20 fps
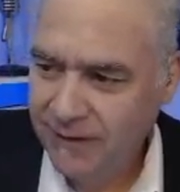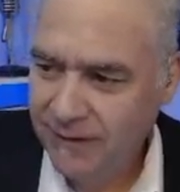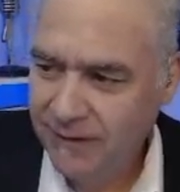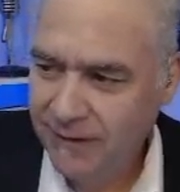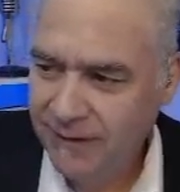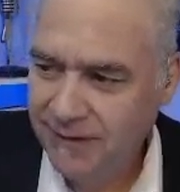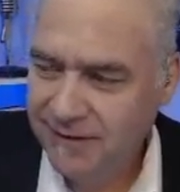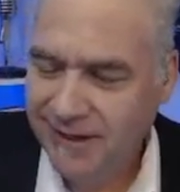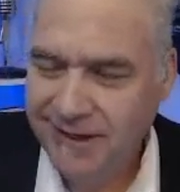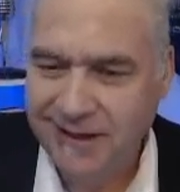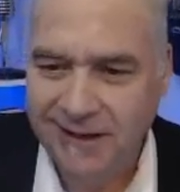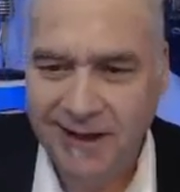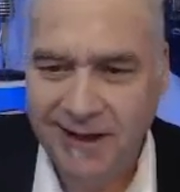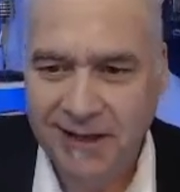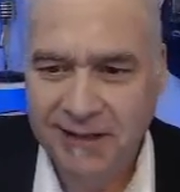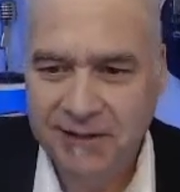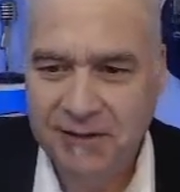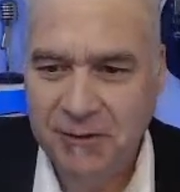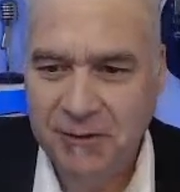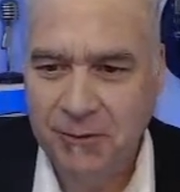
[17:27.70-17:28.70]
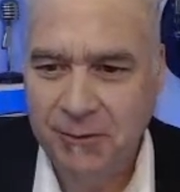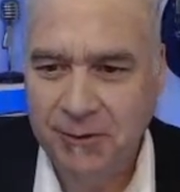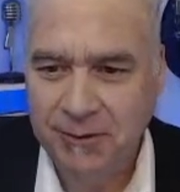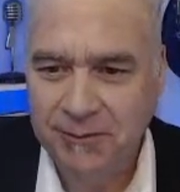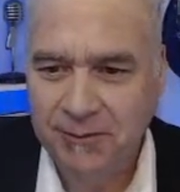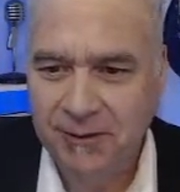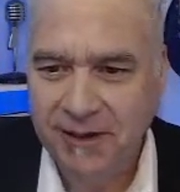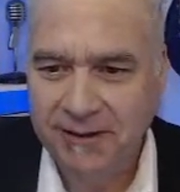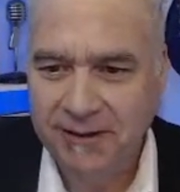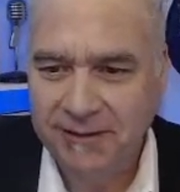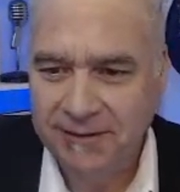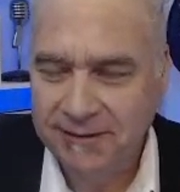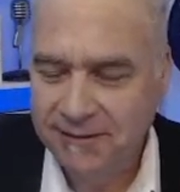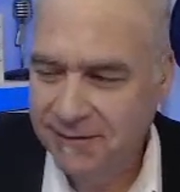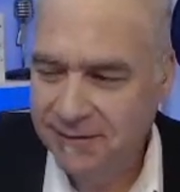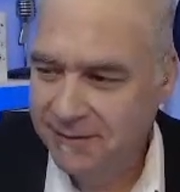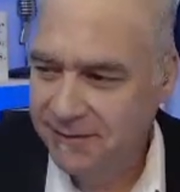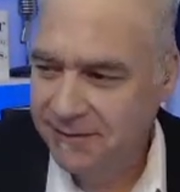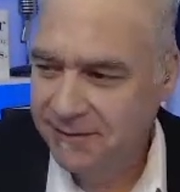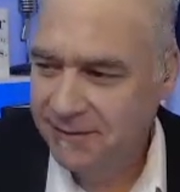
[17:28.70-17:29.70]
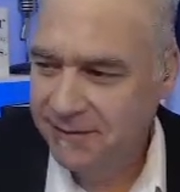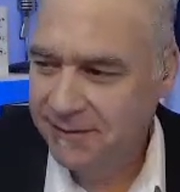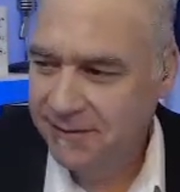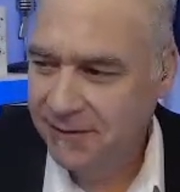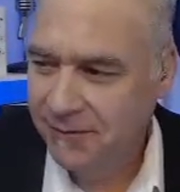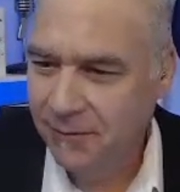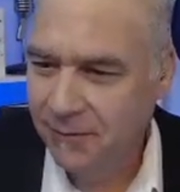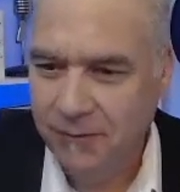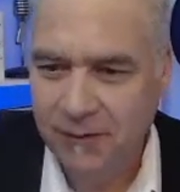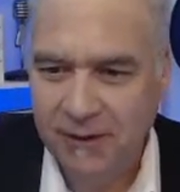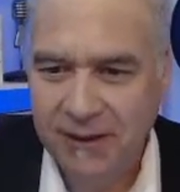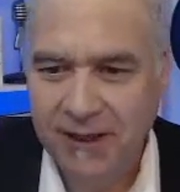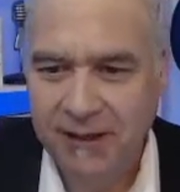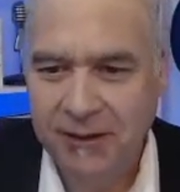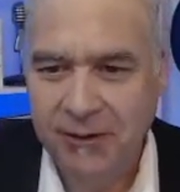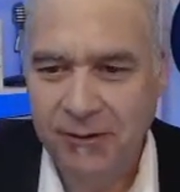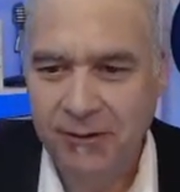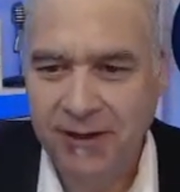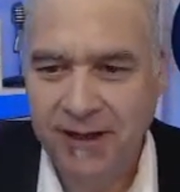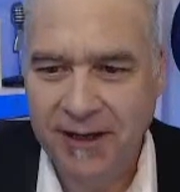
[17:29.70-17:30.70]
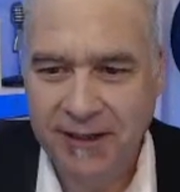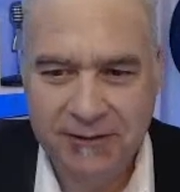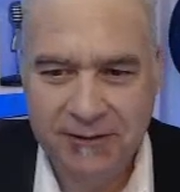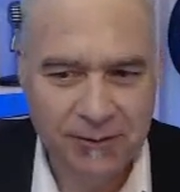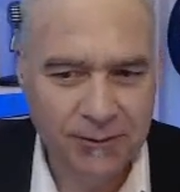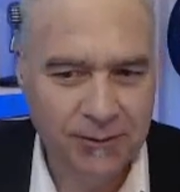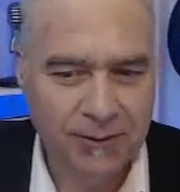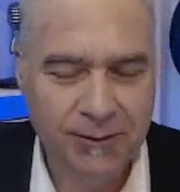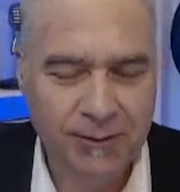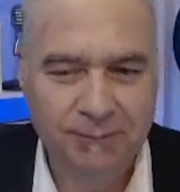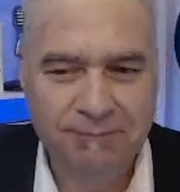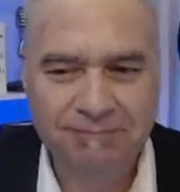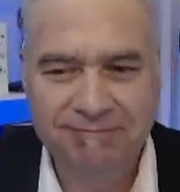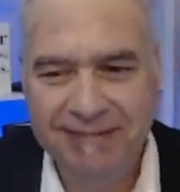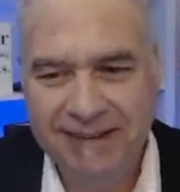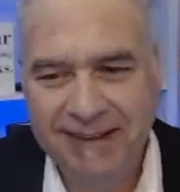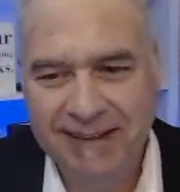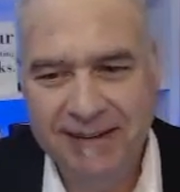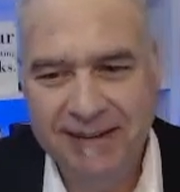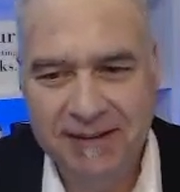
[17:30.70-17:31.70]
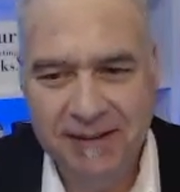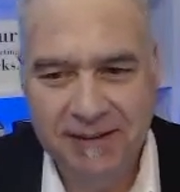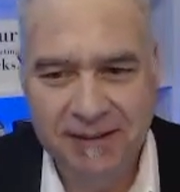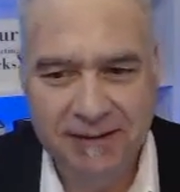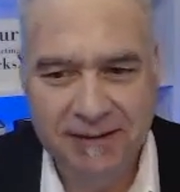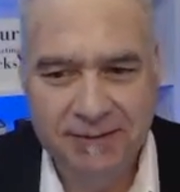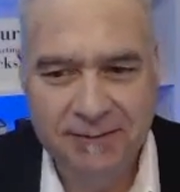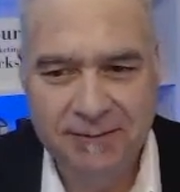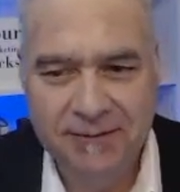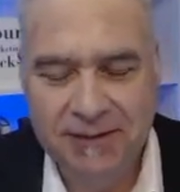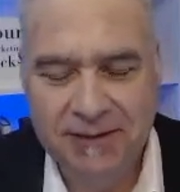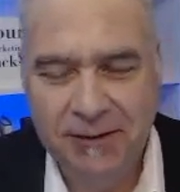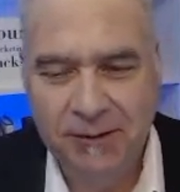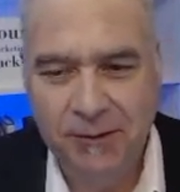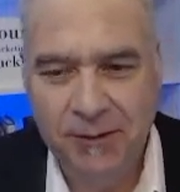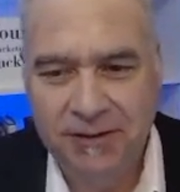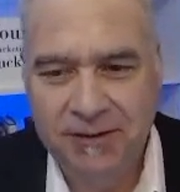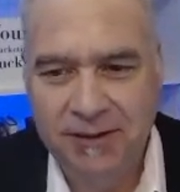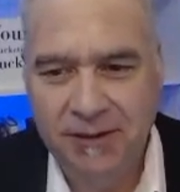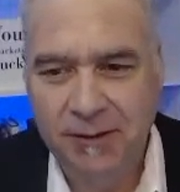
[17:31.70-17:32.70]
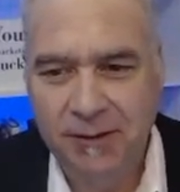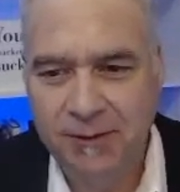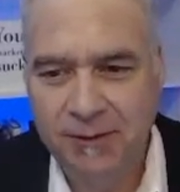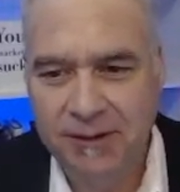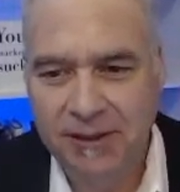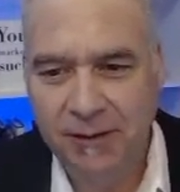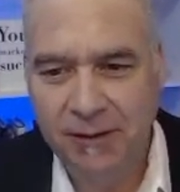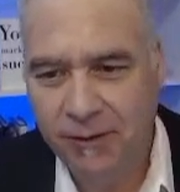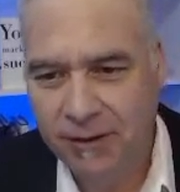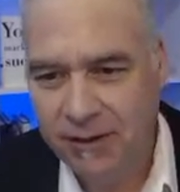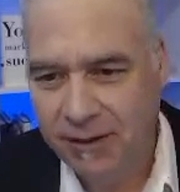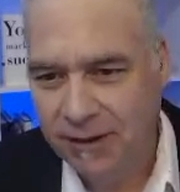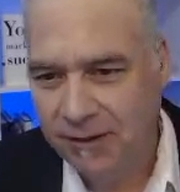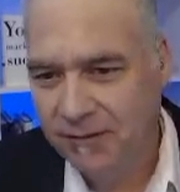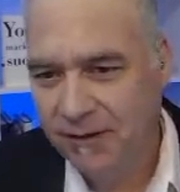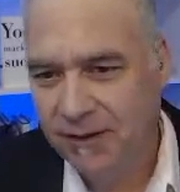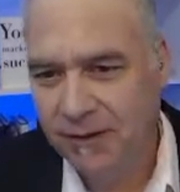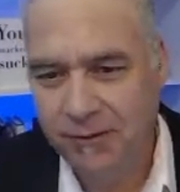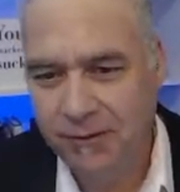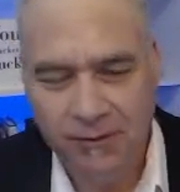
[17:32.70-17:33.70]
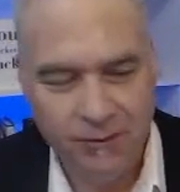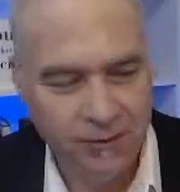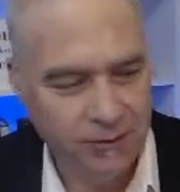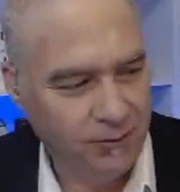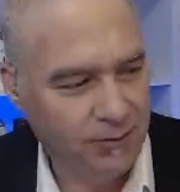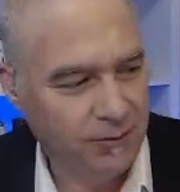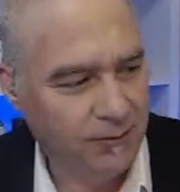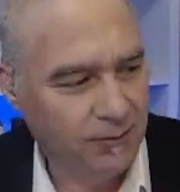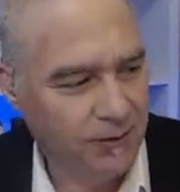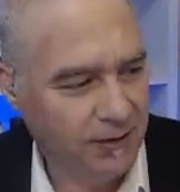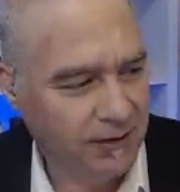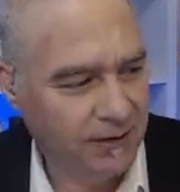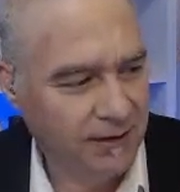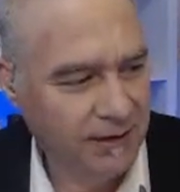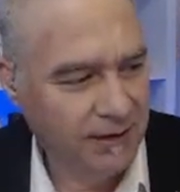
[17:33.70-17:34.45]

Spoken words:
It's like in high school, right? If you feel like you're in high school, it's either a terrible networking event or you're doing it wrong.